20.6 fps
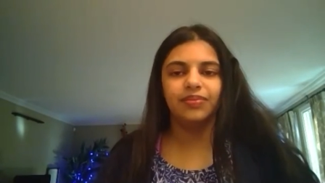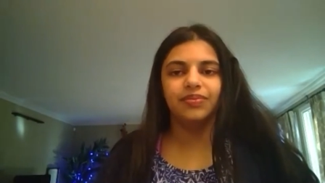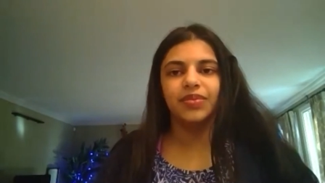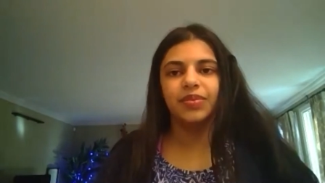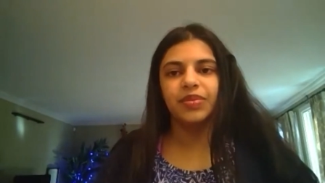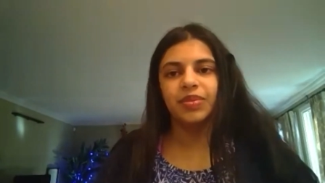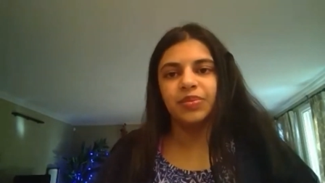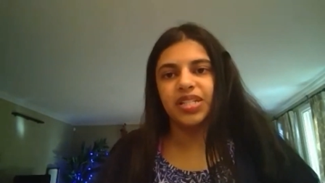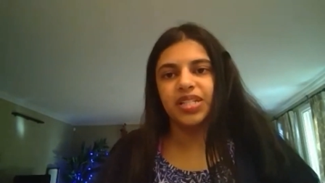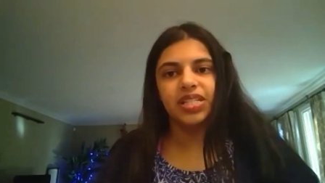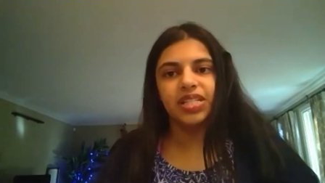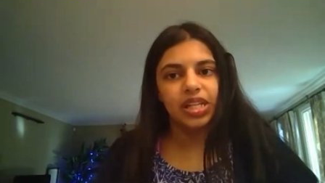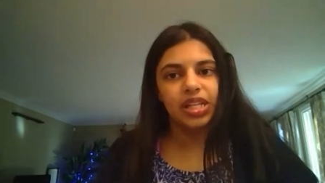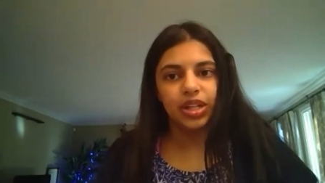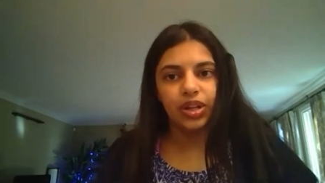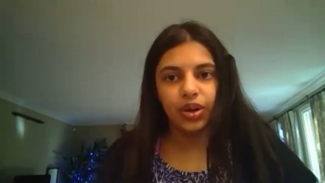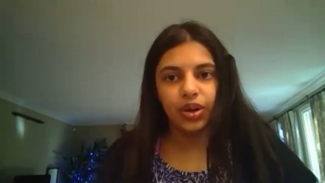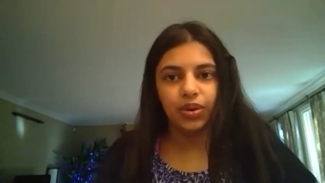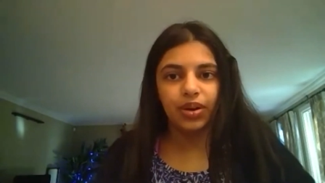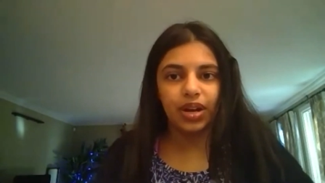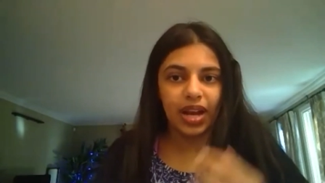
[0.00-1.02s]

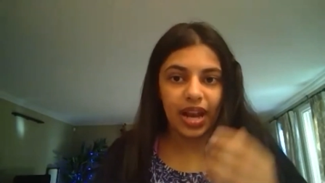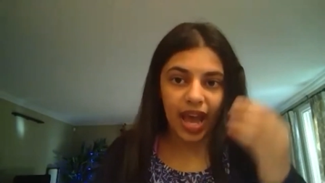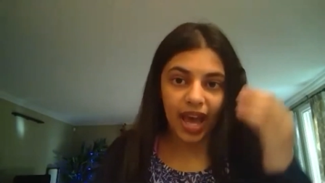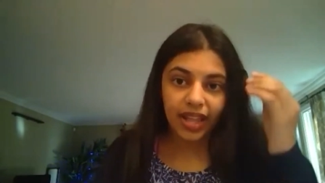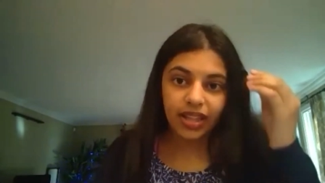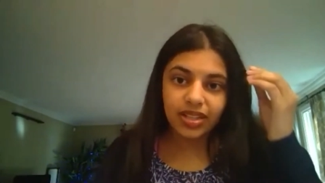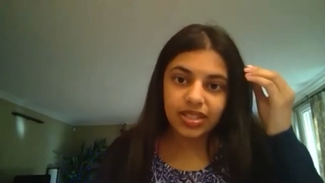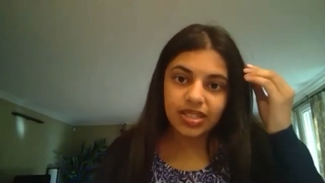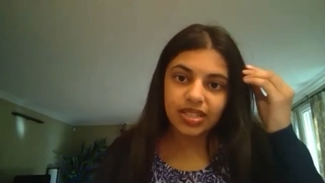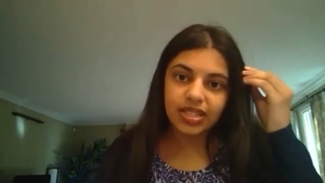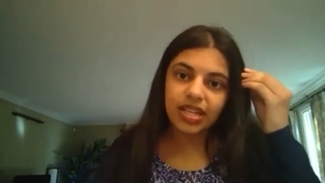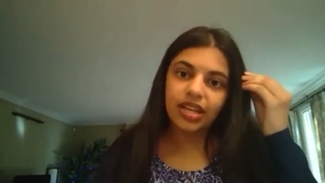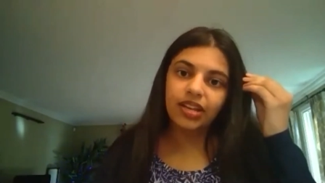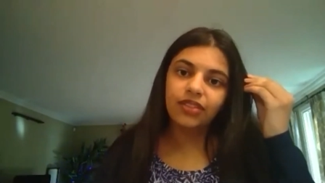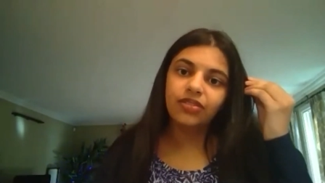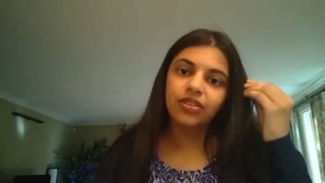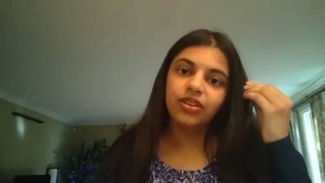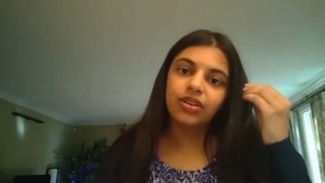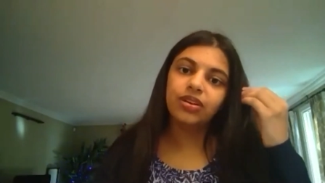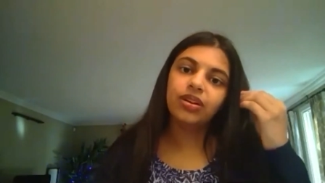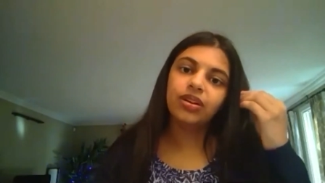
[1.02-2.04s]
mosquito nets if
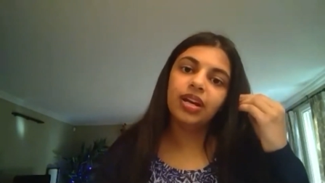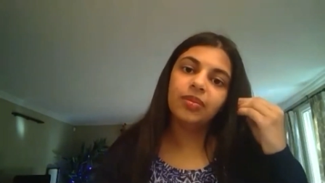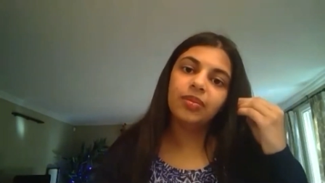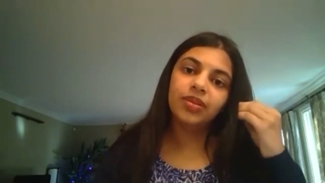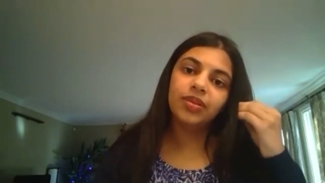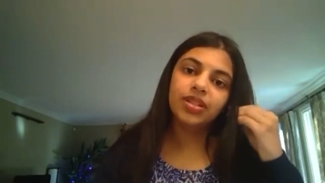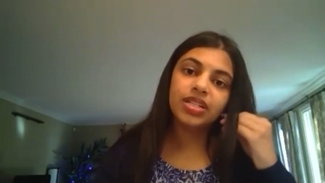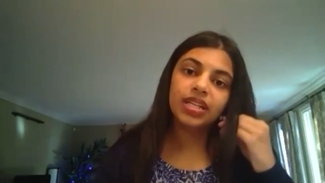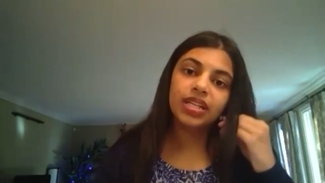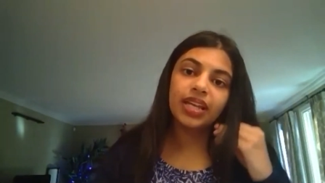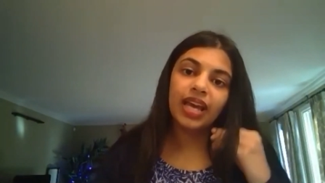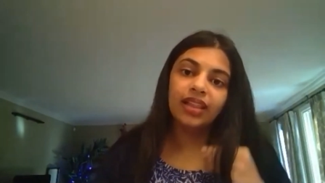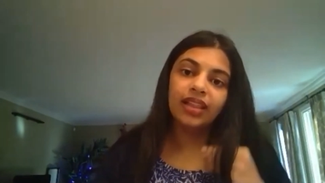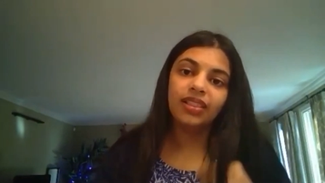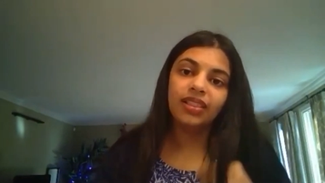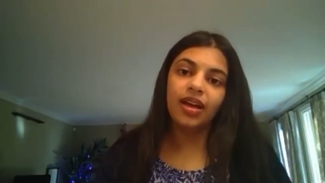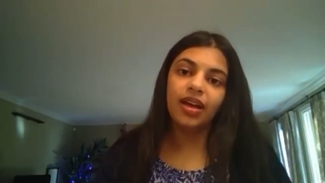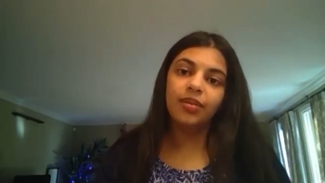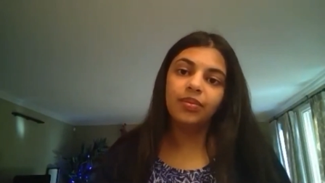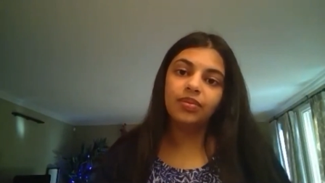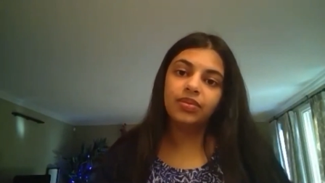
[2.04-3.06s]
you're able to get
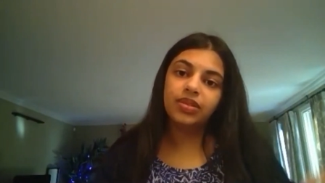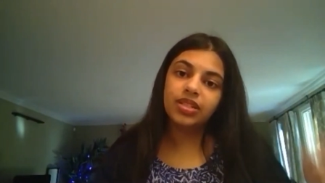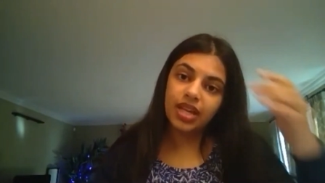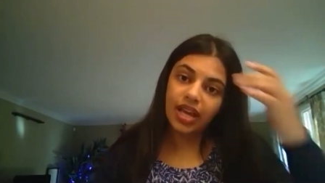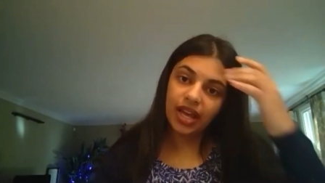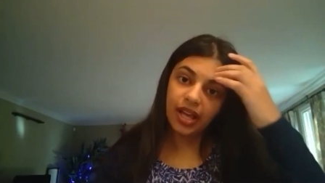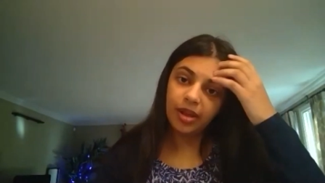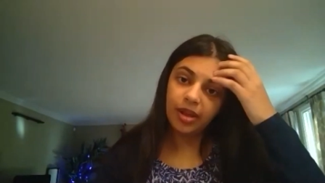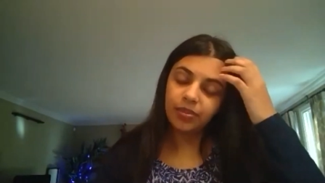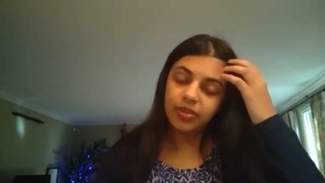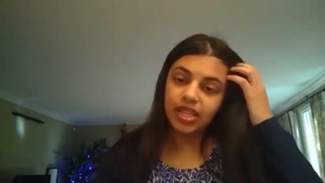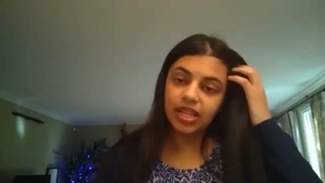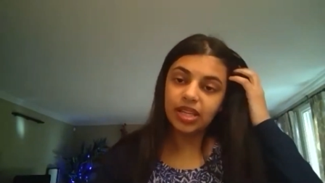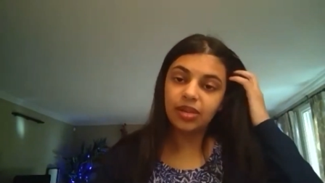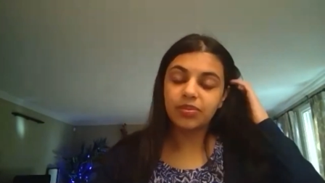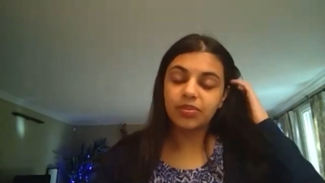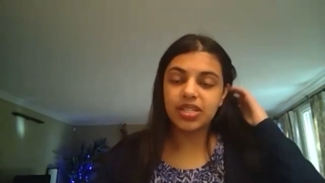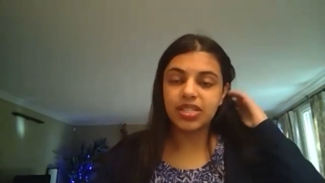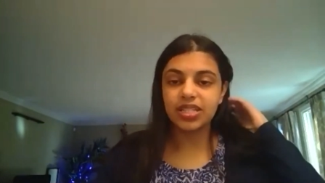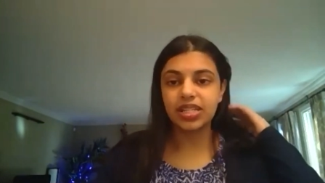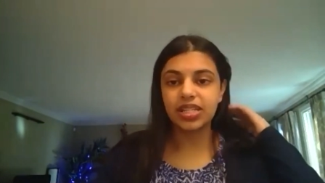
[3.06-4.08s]
them to help keep
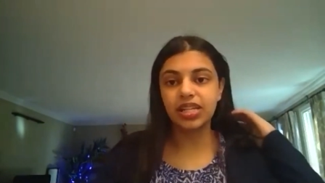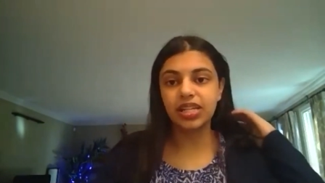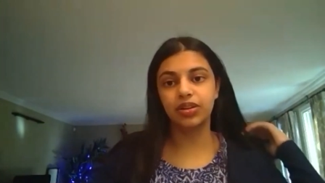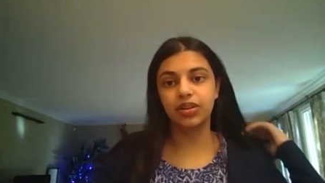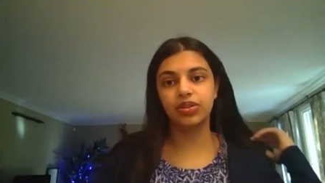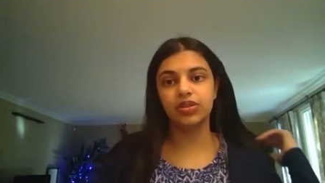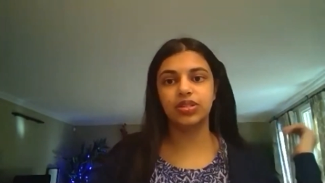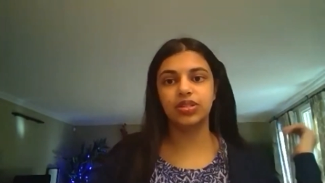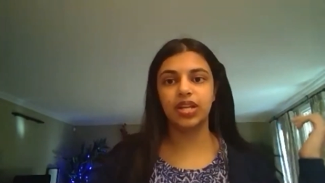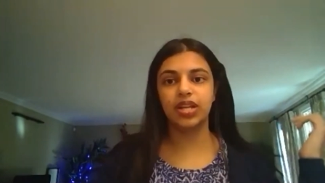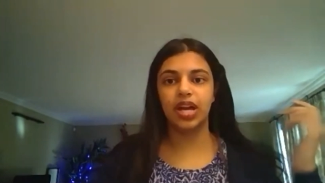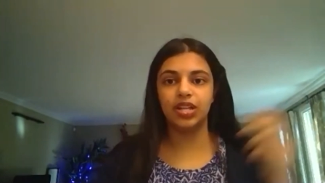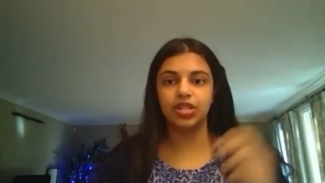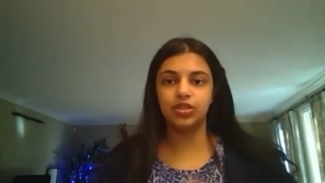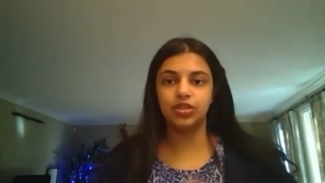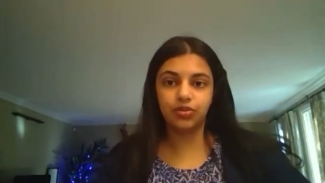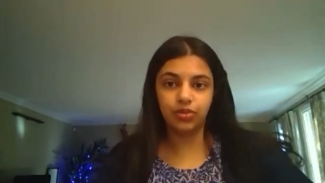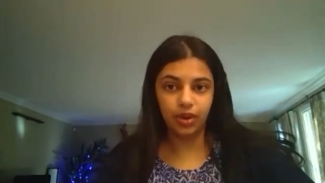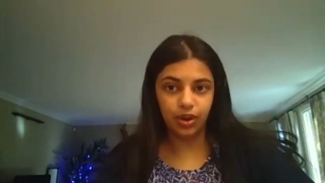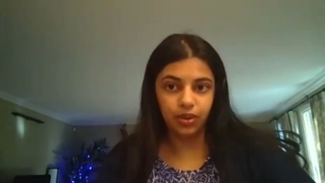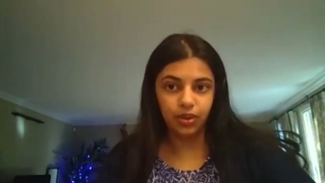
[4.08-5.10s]
mosquitoes as
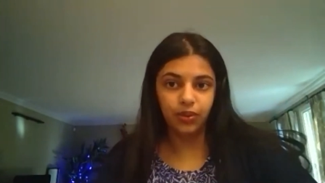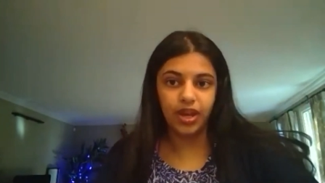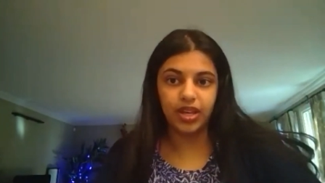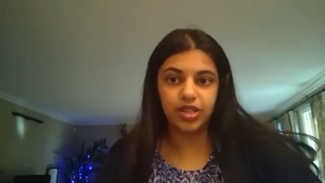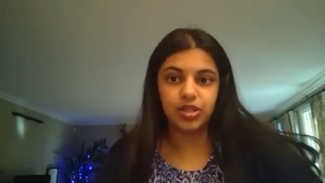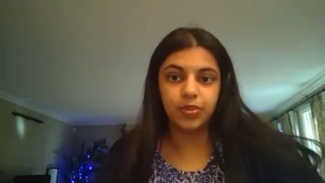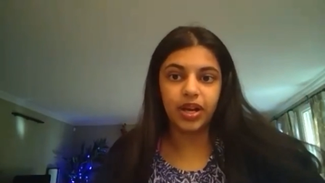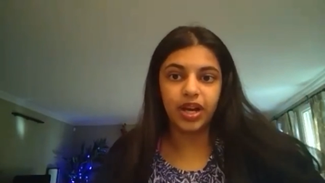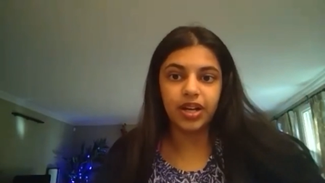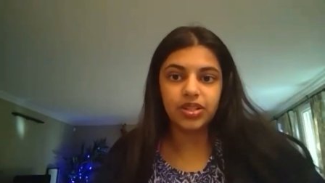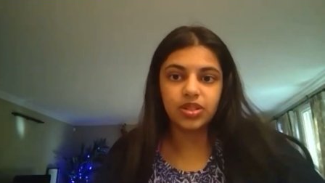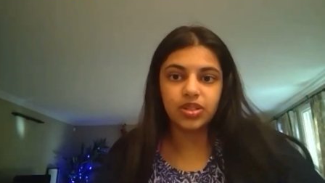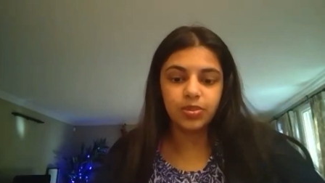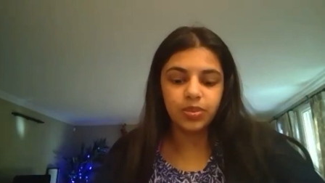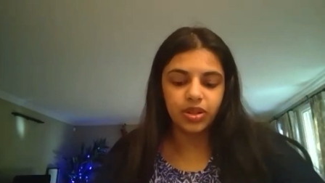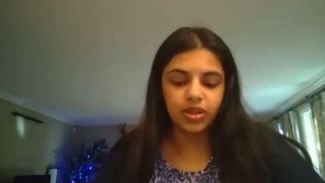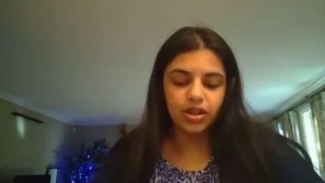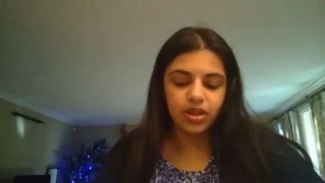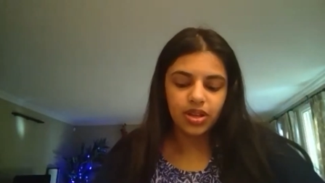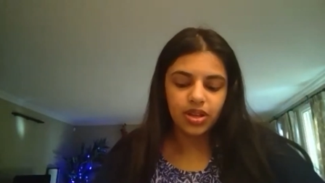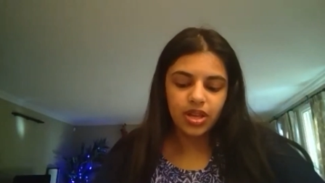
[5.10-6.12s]
far away as
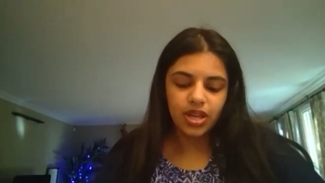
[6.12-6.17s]
possible.